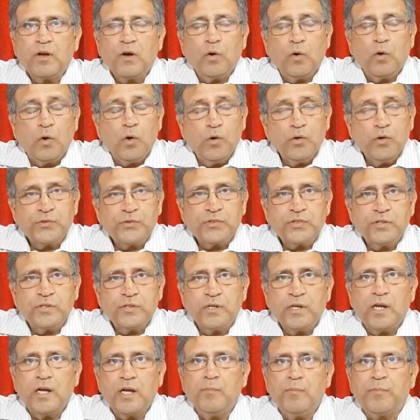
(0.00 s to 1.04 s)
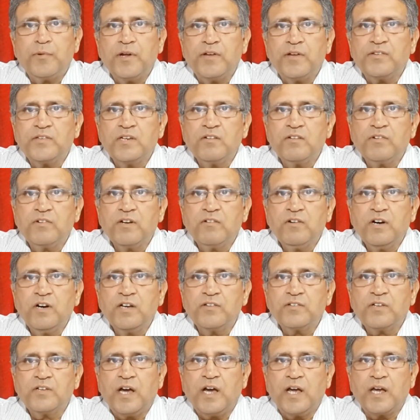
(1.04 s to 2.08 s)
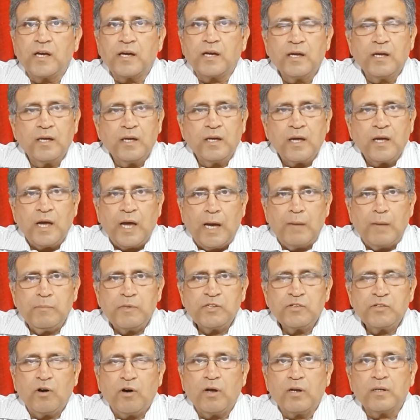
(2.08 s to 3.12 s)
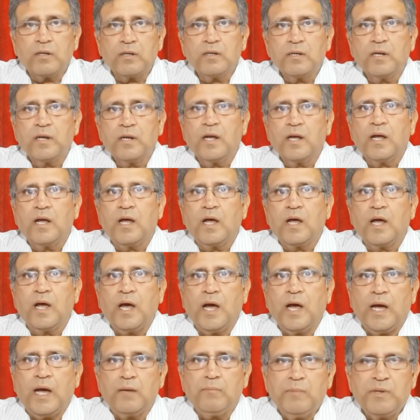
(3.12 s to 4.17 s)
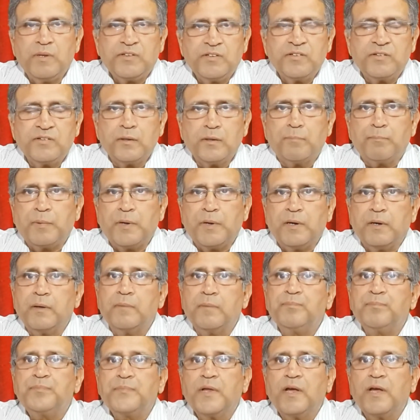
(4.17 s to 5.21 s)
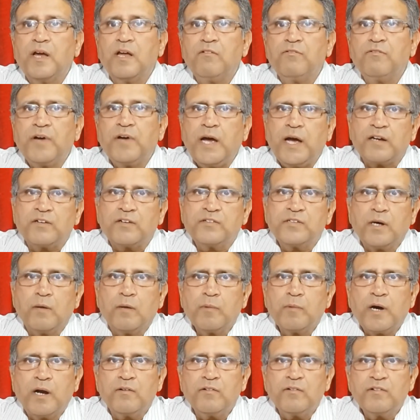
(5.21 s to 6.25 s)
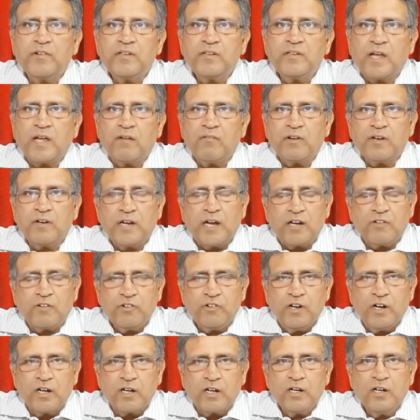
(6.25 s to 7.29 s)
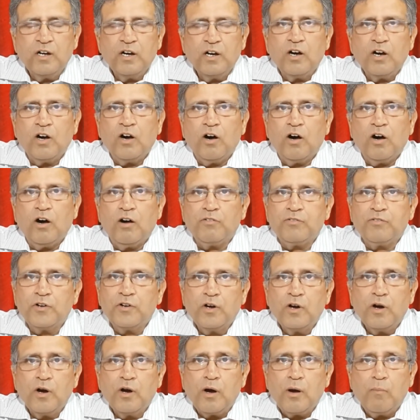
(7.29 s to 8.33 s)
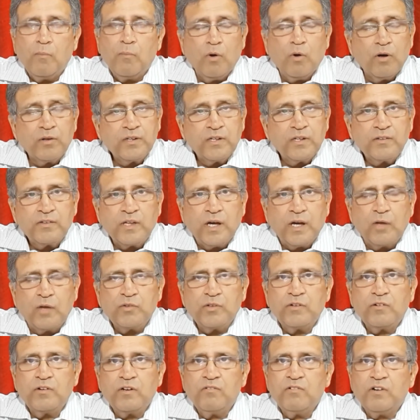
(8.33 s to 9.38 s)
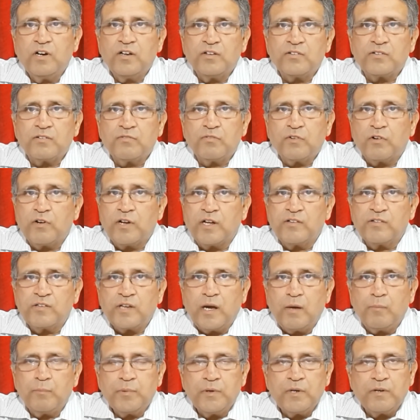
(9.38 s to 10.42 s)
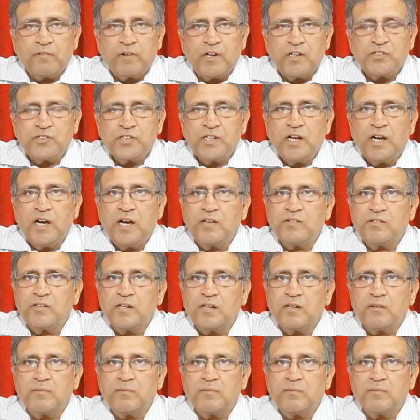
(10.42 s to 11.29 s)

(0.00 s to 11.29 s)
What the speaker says: host impressive rivers like Amazon and Mississippi. In fact, some countries have a network of more than 1,000 rivers. For example, Russia has